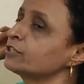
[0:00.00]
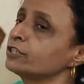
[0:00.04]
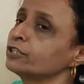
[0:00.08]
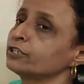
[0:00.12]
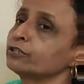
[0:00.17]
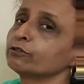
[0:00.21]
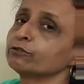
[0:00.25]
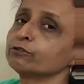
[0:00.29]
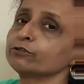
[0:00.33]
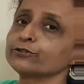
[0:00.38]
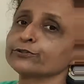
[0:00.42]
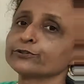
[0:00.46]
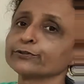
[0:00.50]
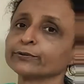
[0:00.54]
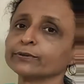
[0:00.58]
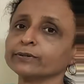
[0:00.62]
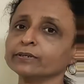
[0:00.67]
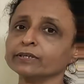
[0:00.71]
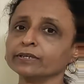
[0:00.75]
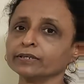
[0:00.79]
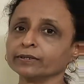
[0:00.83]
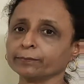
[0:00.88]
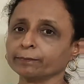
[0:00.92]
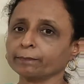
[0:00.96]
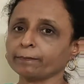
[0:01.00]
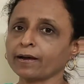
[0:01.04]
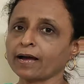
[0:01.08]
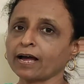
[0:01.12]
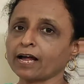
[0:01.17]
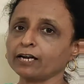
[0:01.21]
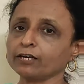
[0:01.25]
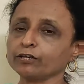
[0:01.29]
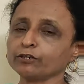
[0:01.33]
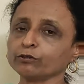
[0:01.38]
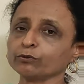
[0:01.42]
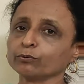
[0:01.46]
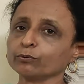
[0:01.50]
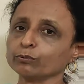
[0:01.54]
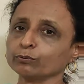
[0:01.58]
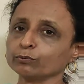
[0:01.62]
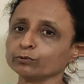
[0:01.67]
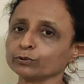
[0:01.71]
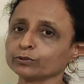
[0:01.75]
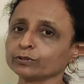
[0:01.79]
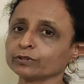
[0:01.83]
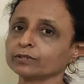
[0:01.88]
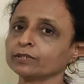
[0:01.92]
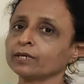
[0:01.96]
into sugar,
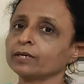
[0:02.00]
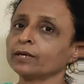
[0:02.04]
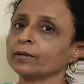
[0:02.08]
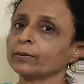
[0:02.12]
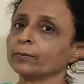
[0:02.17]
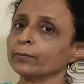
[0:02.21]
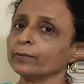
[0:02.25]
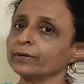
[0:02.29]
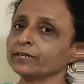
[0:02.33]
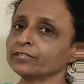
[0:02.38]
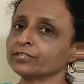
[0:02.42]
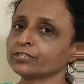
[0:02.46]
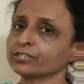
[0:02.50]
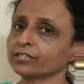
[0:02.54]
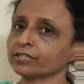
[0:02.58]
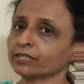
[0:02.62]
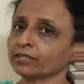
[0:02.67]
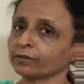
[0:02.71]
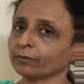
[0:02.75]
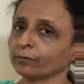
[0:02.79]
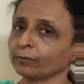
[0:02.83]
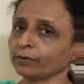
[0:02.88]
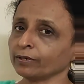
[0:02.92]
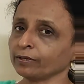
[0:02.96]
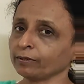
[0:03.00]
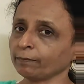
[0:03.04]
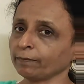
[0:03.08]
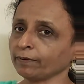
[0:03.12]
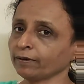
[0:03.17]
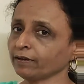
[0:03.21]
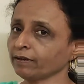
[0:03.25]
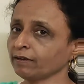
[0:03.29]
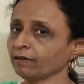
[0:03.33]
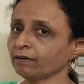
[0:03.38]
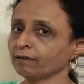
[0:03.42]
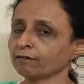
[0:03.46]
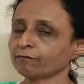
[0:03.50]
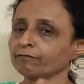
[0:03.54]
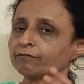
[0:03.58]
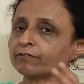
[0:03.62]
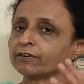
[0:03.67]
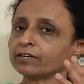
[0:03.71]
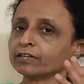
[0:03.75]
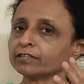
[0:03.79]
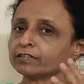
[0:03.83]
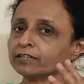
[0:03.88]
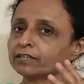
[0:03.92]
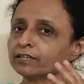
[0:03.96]
maltose, which will be
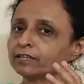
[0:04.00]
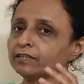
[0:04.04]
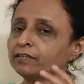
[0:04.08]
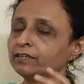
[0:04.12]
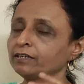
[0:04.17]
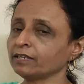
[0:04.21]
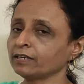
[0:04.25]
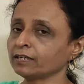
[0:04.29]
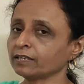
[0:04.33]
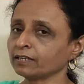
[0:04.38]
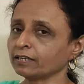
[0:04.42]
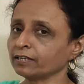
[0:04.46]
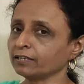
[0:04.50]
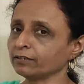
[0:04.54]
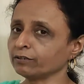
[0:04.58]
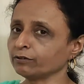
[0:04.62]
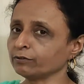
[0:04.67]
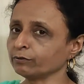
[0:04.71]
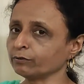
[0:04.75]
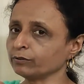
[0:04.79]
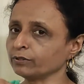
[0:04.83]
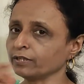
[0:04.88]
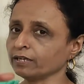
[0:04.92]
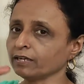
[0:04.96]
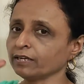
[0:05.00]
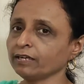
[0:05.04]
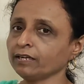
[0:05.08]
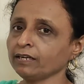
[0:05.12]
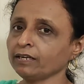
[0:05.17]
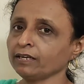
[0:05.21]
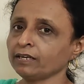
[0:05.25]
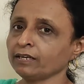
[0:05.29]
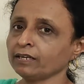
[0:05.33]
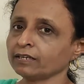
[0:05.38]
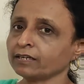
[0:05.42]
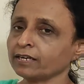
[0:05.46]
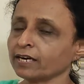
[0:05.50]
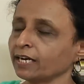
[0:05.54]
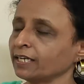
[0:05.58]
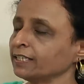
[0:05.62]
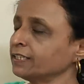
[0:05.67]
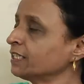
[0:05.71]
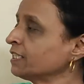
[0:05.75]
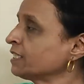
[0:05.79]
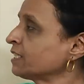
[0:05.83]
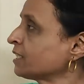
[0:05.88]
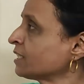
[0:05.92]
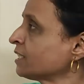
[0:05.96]
further into the
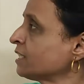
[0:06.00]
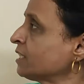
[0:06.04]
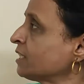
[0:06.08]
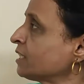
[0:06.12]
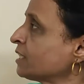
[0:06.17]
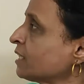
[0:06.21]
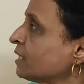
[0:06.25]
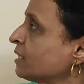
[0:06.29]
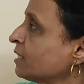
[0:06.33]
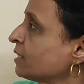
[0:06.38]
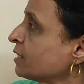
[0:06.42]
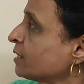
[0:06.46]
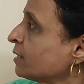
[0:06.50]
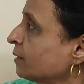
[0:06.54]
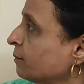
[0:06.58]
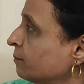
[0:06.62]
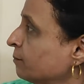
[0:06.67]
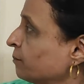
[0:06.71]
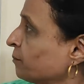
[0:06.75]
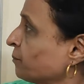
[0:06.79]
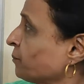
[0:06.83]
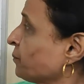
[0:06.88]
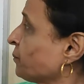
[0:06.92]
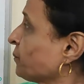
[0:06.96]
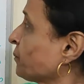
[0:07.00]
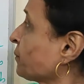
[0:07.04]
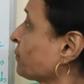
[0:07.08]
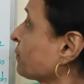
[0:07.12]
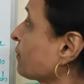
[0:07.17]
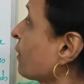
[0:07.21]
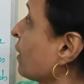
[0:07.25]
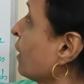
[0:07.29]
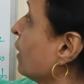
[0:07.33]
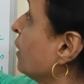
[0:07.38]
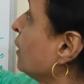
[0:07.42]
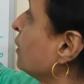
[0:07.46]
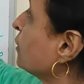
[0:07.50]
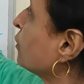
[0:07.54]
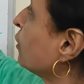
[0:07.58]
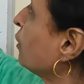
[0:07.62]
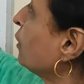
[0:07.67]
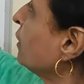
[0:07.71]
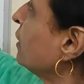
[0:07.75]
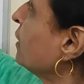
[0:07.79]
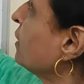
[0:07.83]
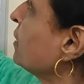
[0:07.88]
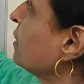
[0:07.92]
digestive system. So this